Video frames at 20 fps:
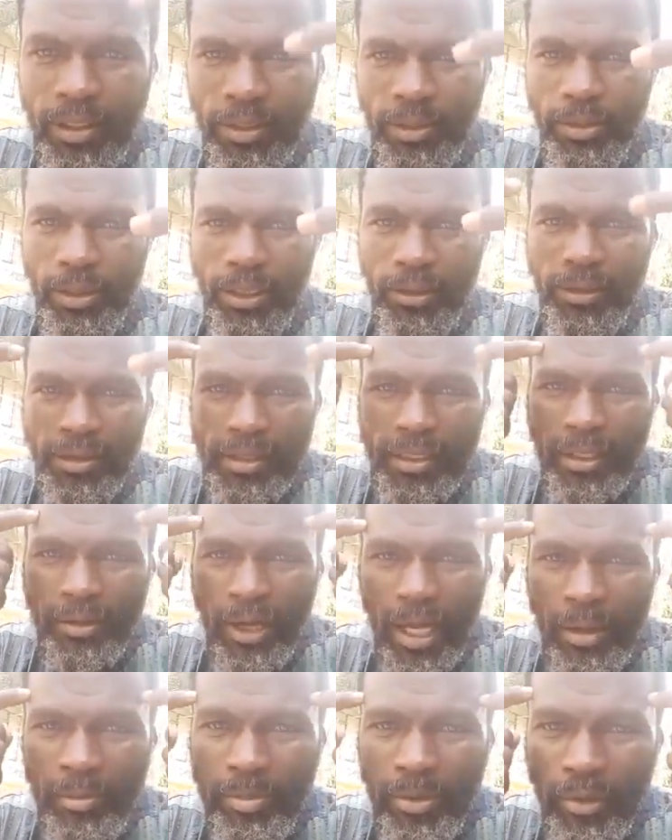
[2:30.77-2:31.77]
You cannot say
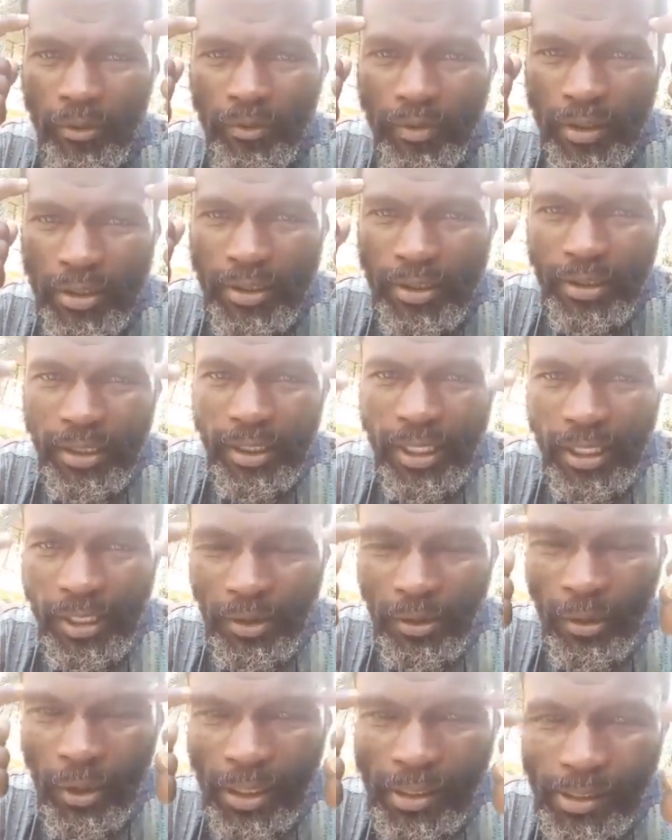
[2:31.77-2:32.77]
you are a prophet
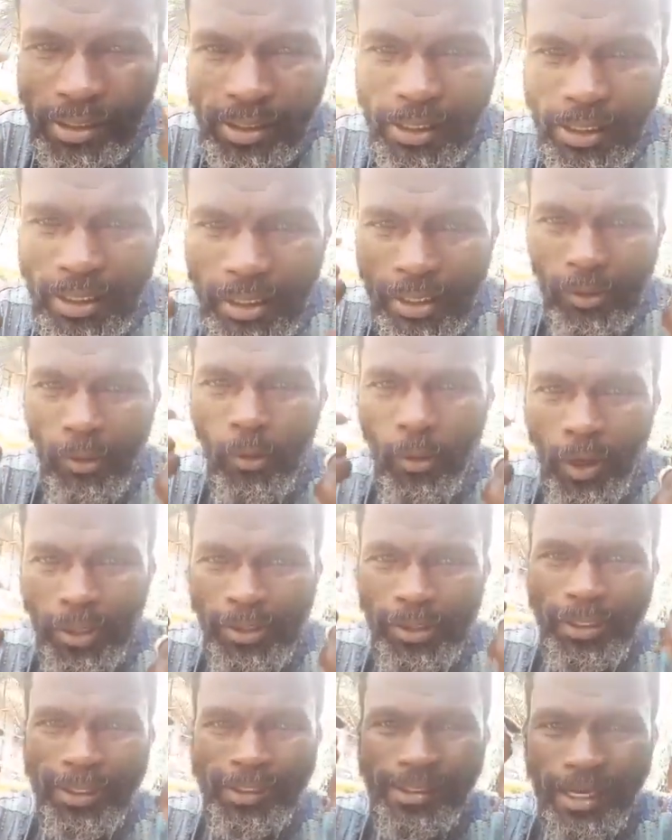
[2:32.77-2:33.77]
and you are seeing
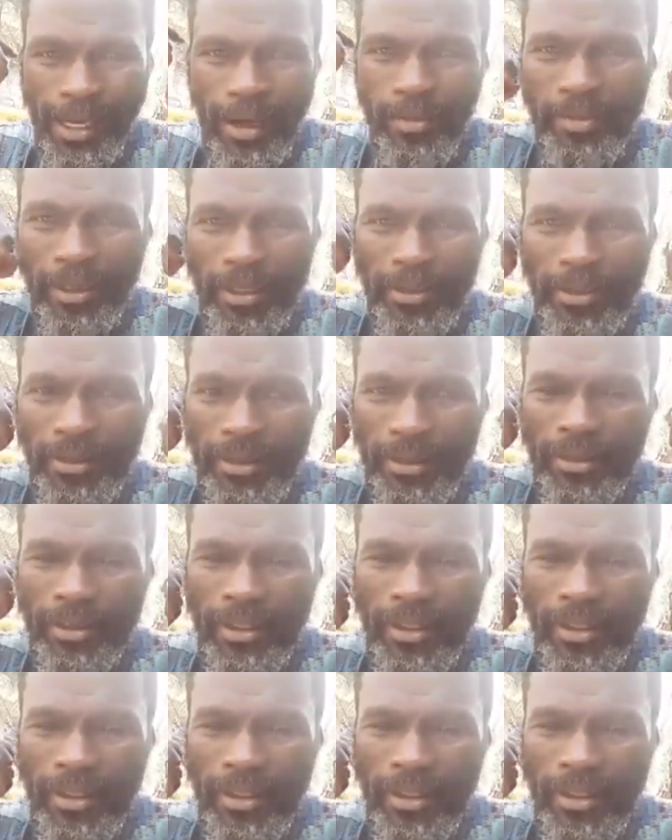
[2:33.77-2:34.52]
what has happened.